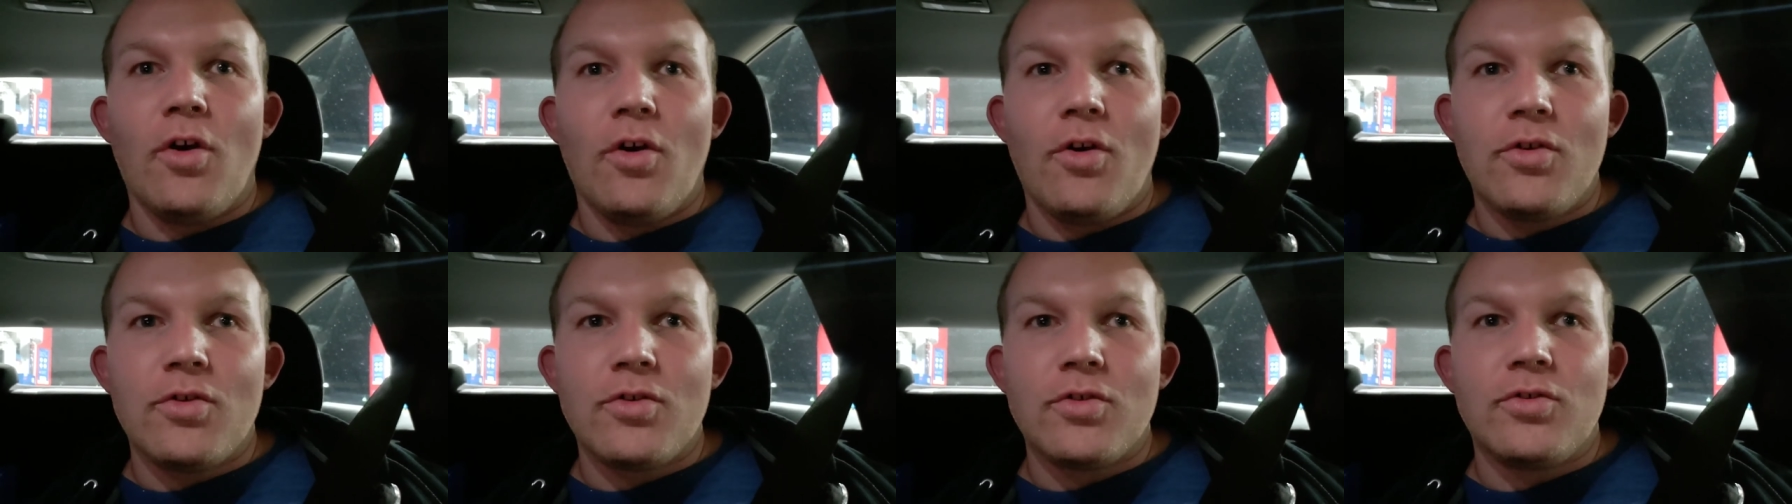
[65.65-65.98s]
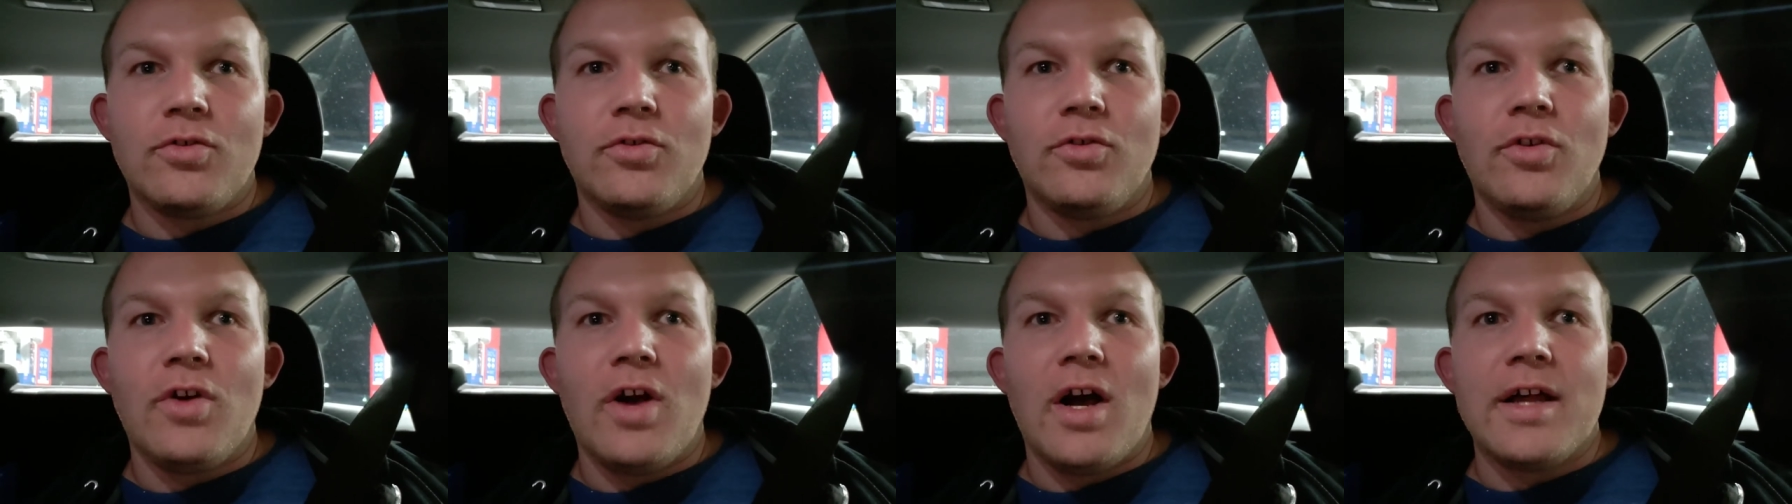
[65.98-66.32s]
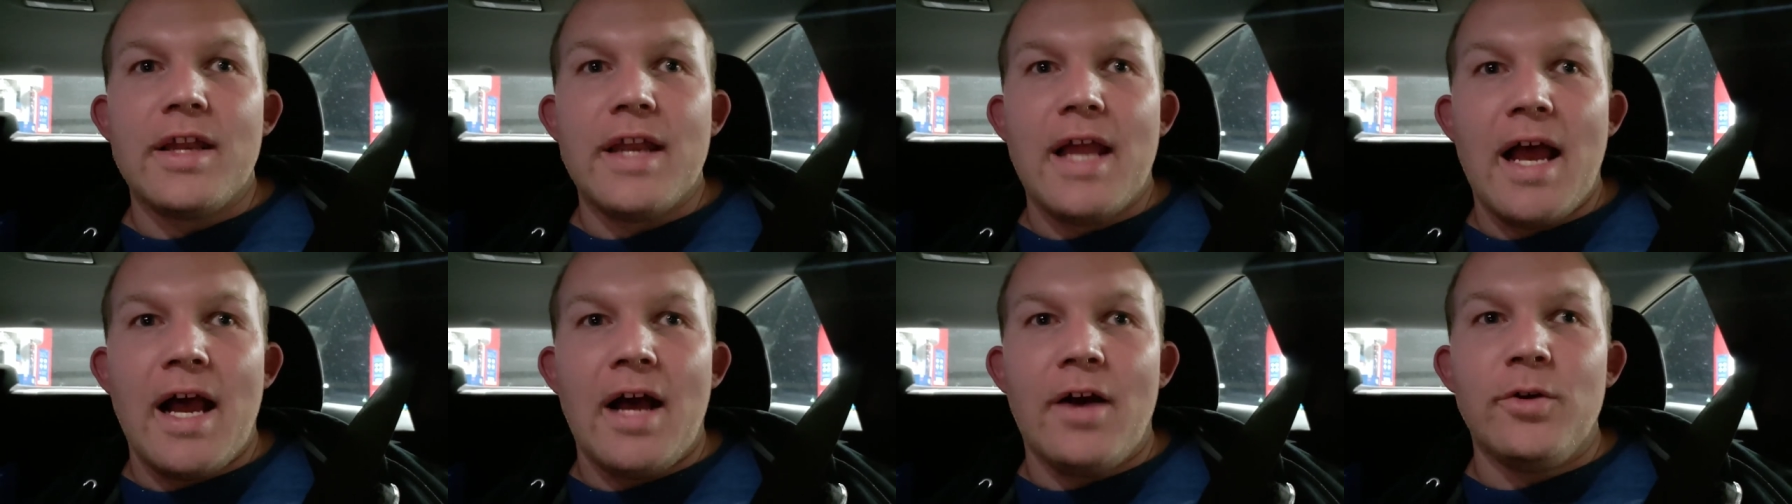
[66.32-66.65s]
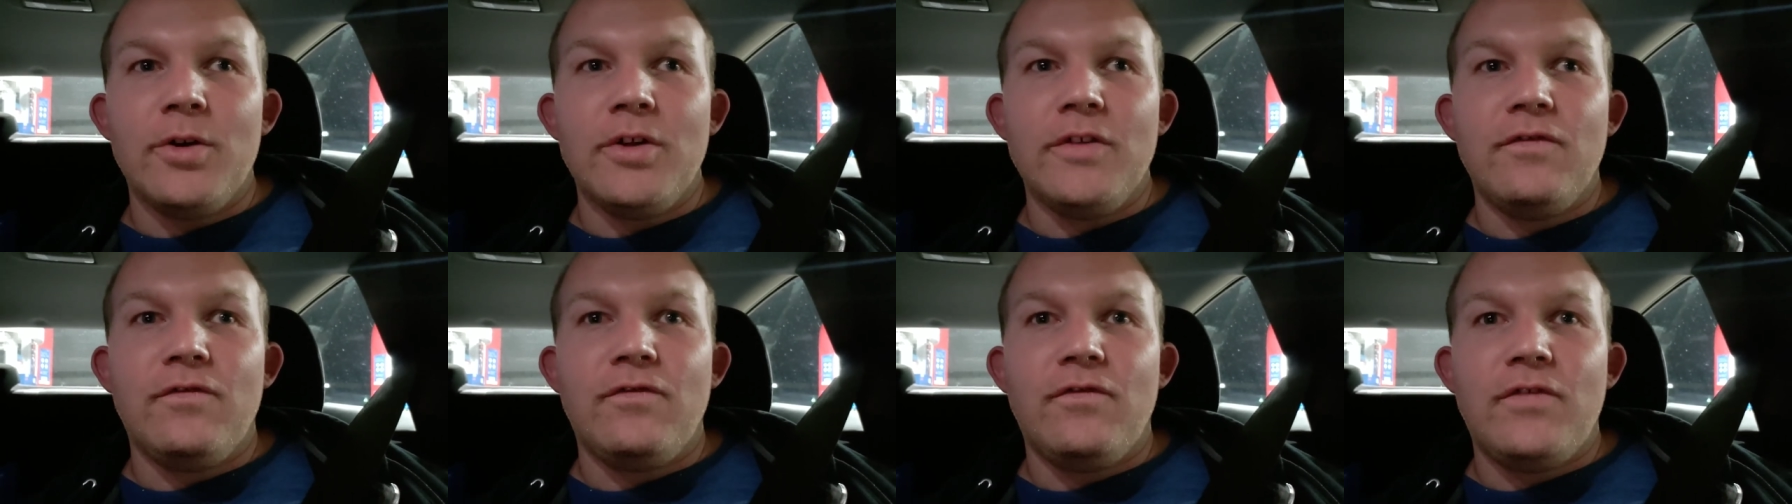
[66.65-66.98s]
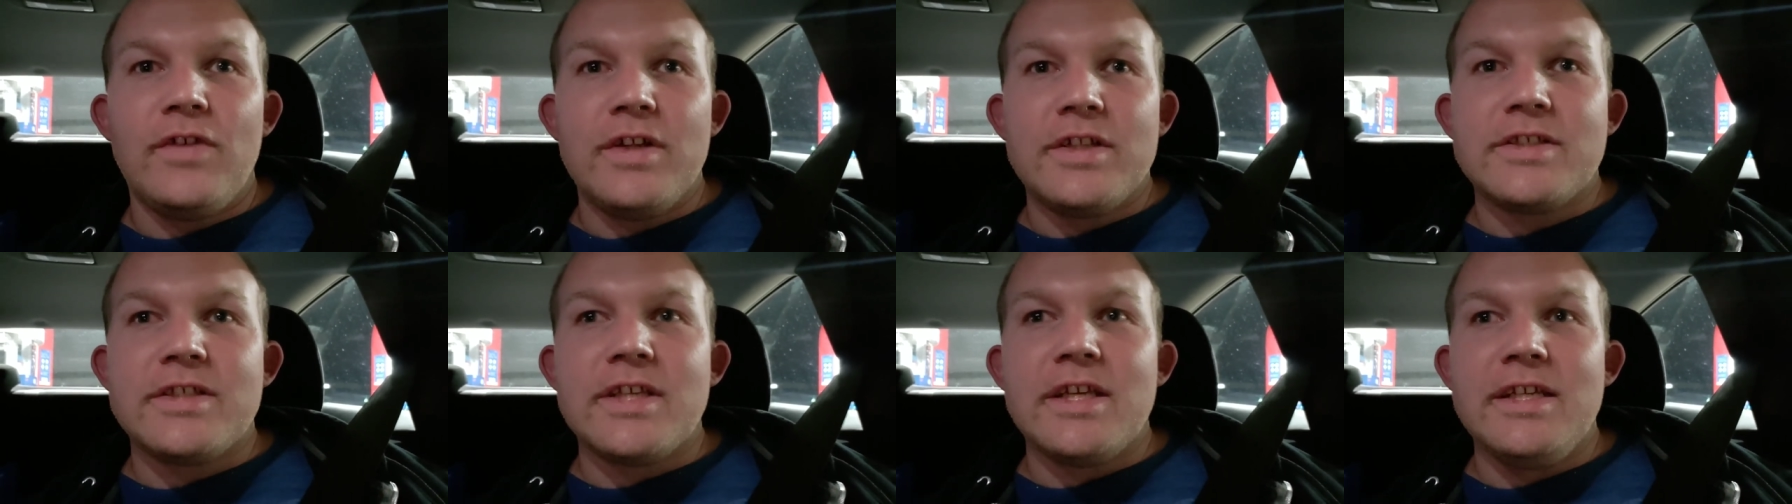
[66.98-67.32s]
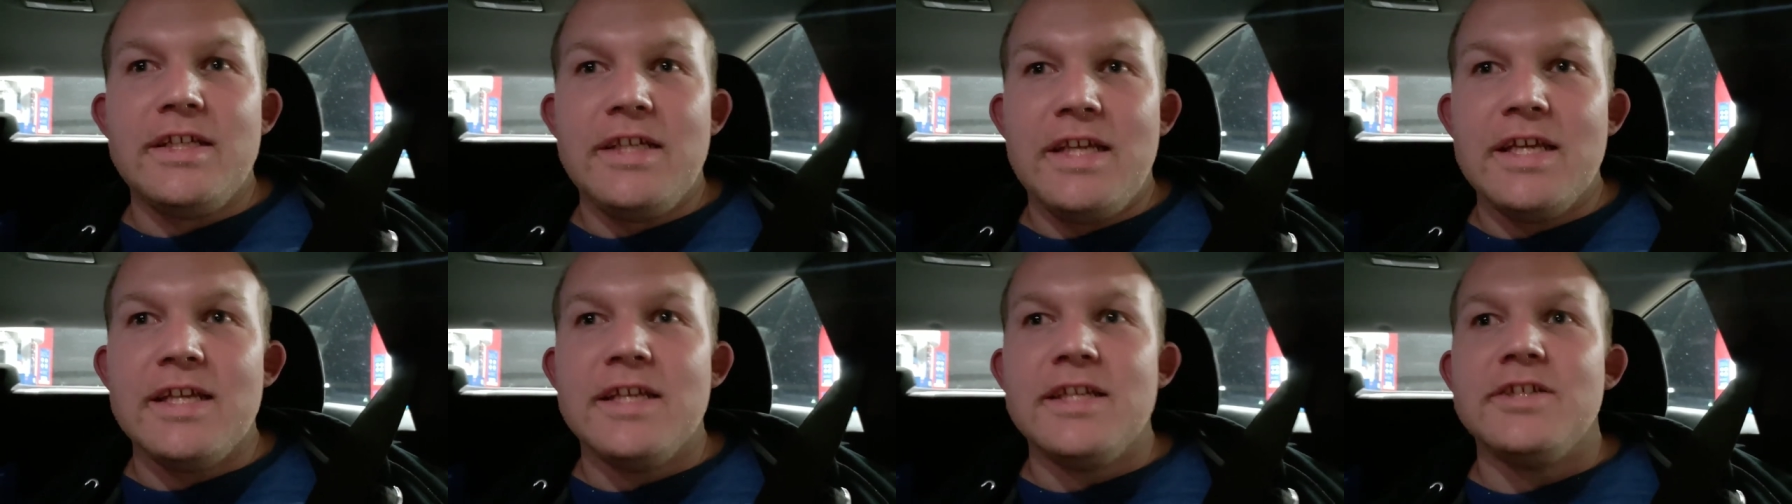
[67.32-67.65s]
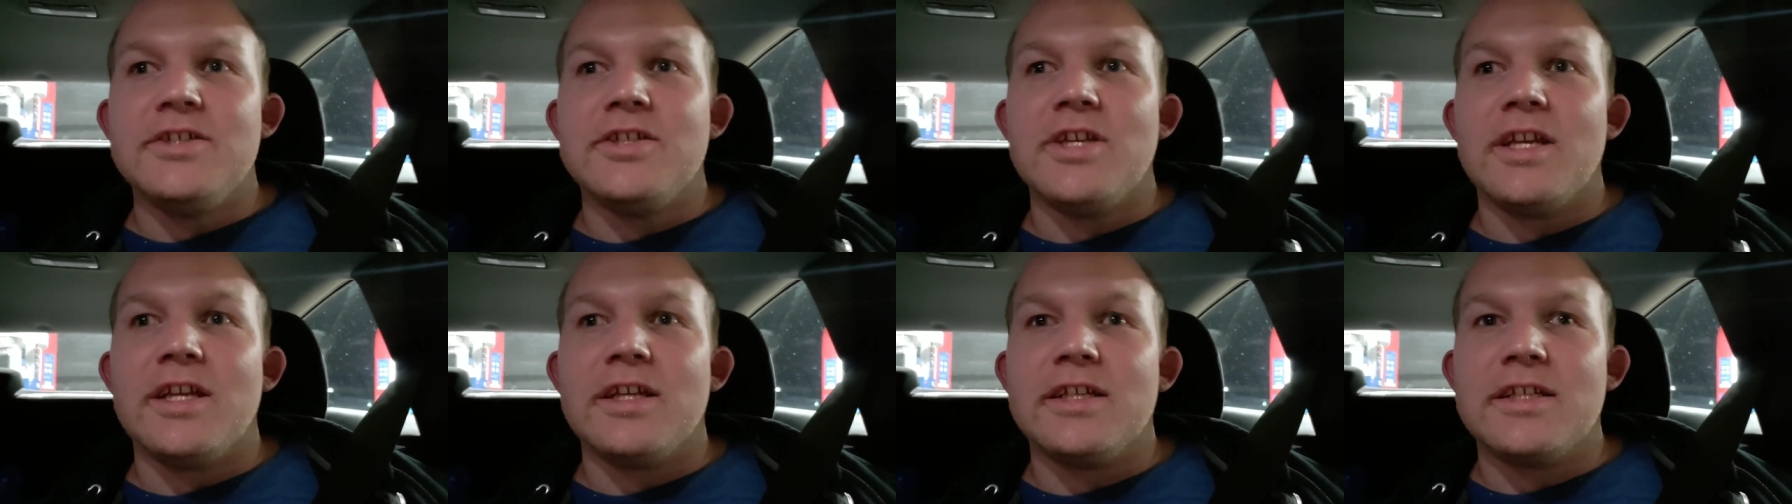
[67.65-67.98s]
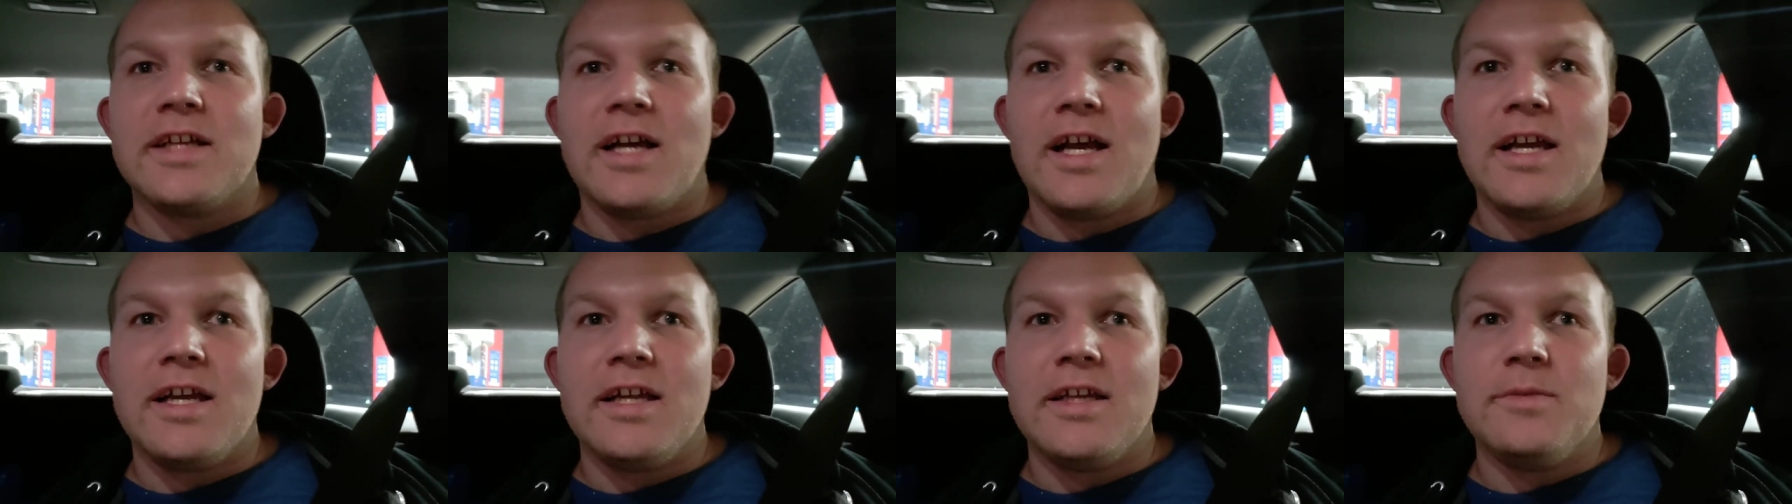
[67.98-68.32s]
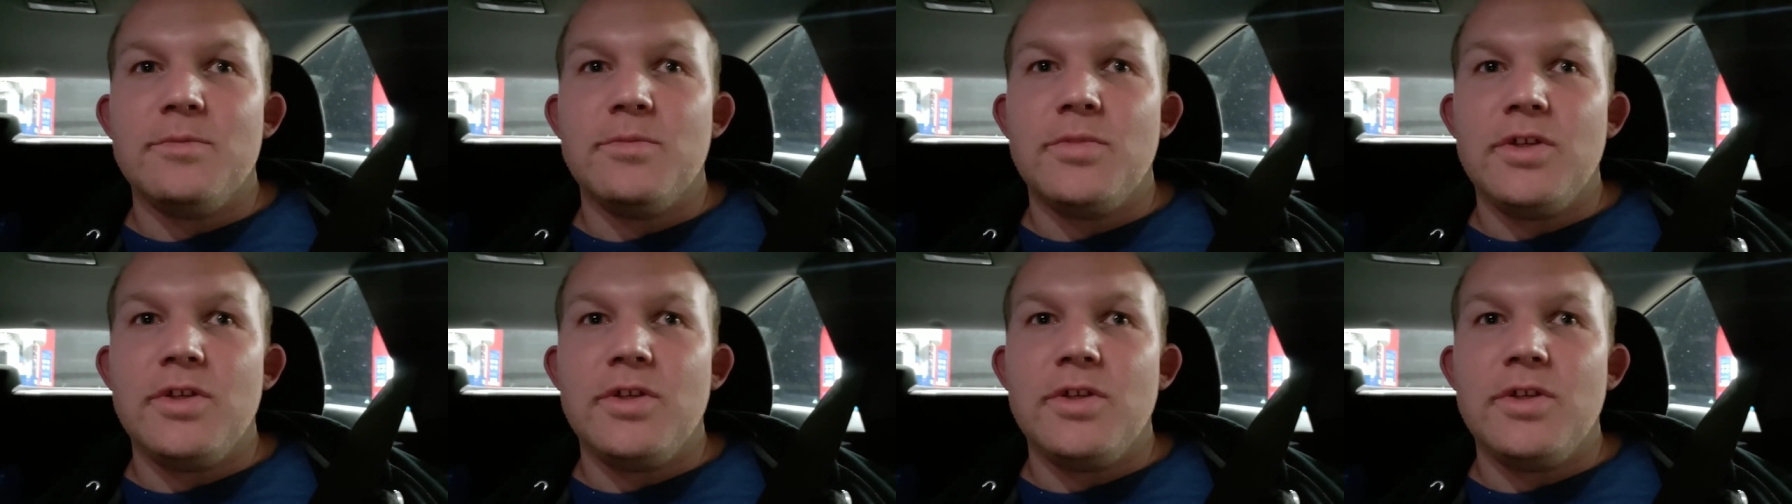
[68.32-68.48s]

article on how it fits a ketogenic diet,